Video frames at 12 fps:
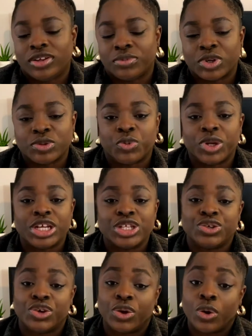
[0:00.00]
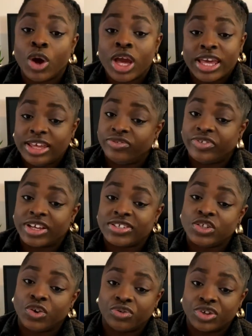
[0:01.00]
You must be willing to
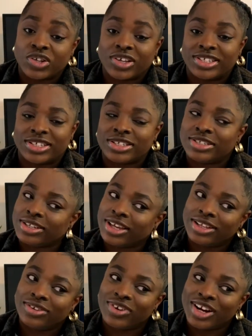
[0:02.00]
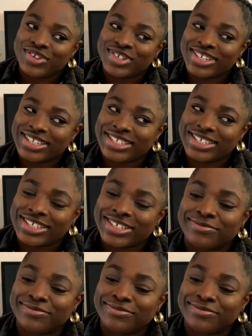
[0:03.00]
invest your resources to get the right resources.